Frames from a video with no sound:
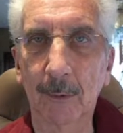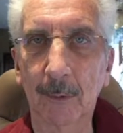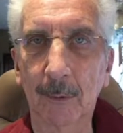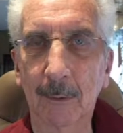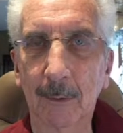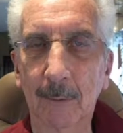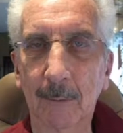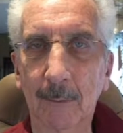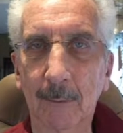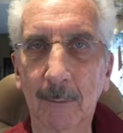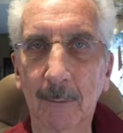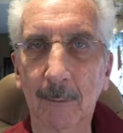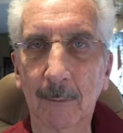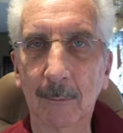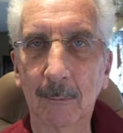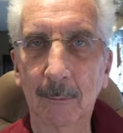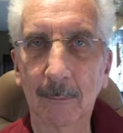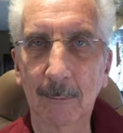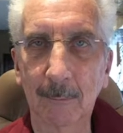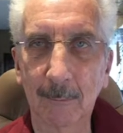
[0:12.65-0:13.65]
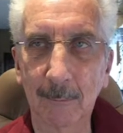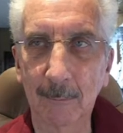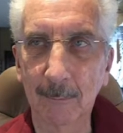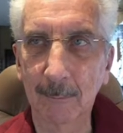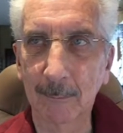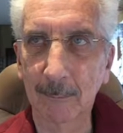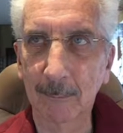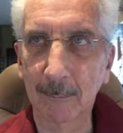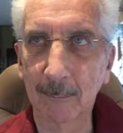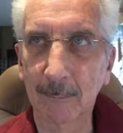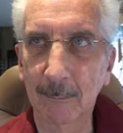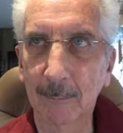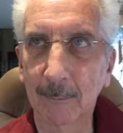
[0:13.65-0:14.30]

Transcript: Nobody speaks.